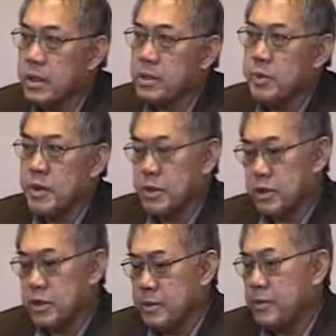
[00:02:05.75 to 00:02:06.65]
It's
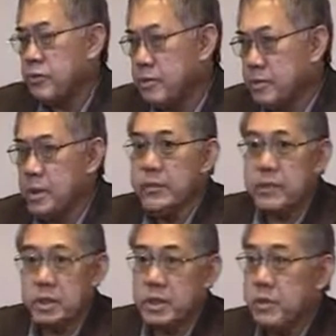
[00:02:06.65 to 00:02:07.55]
because they're supposed to
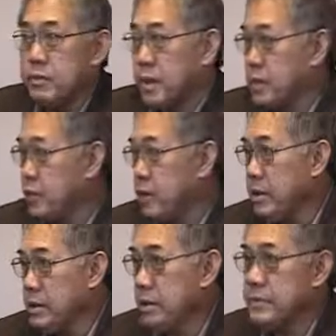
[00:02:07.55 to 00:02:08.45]
believe in the same things
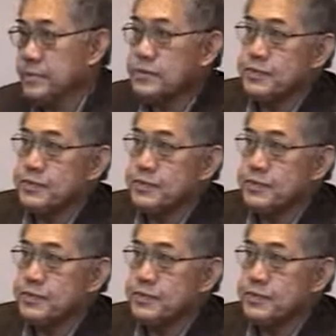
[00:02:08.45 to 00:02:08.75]
we do